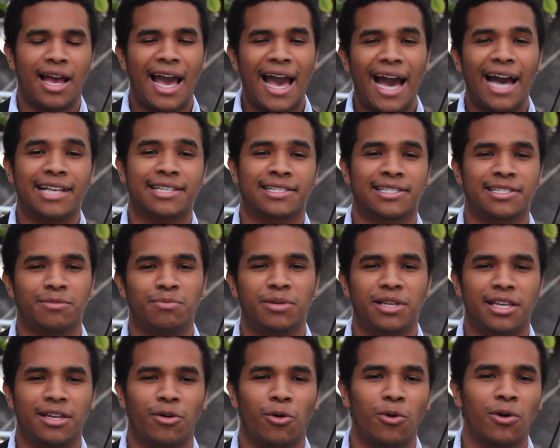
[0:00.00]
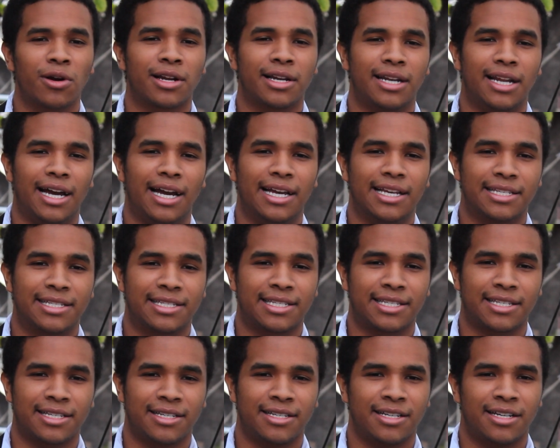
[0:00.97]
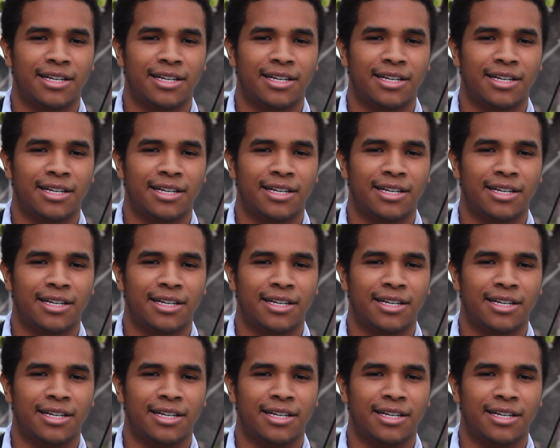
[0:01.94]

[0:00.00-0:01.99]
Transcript: has to be organized.